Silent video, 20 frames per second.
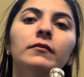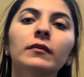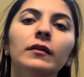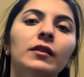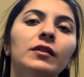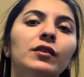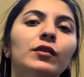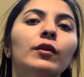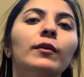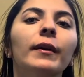
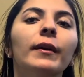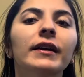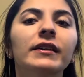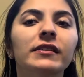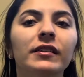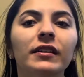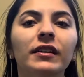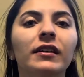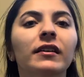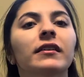So we're
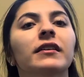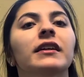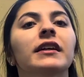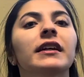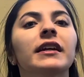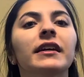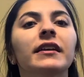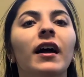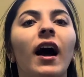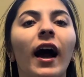
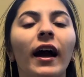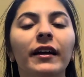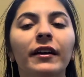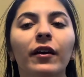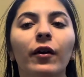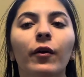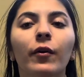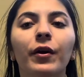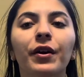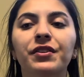basically not
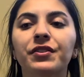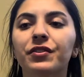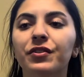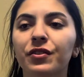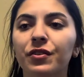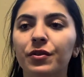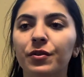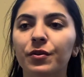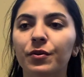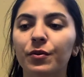going
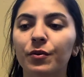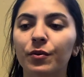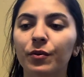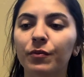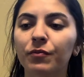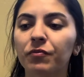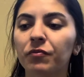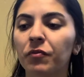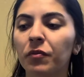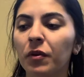
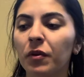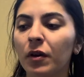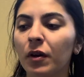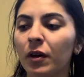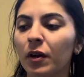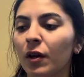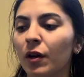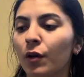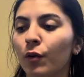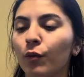to
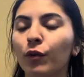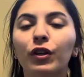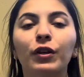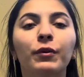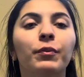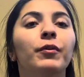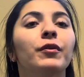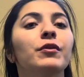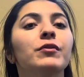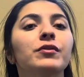really
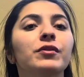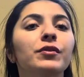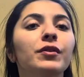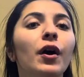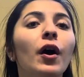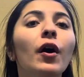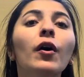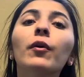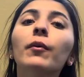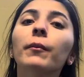produce a
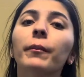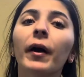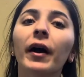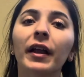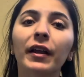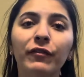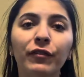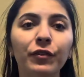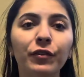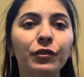note,
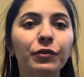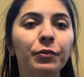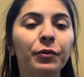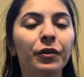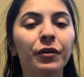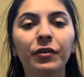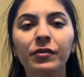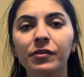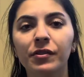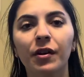but if you do
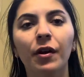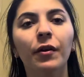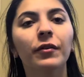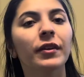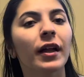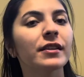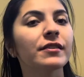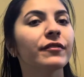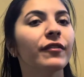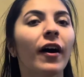produce a note,
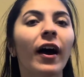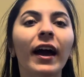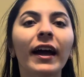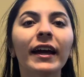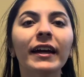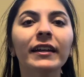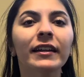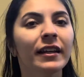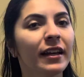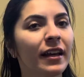that's
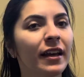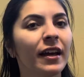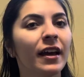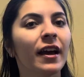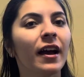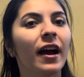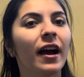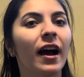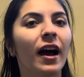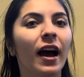fine.
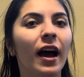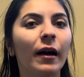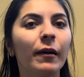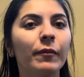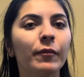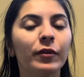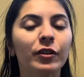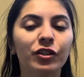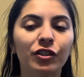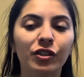
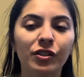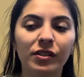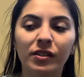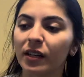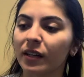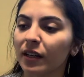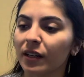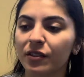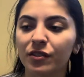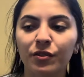We're just
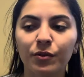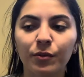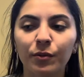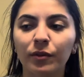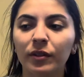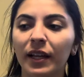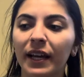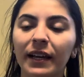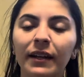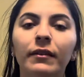gonna do a
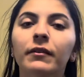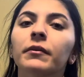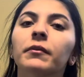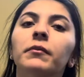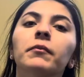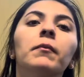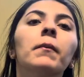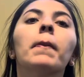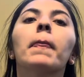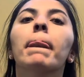light,
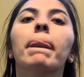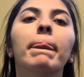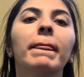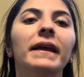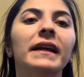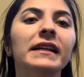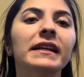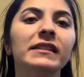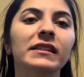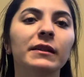
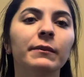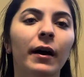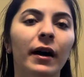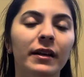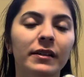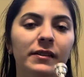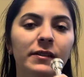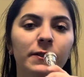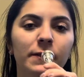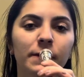easy
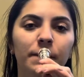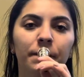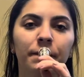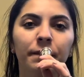buzz.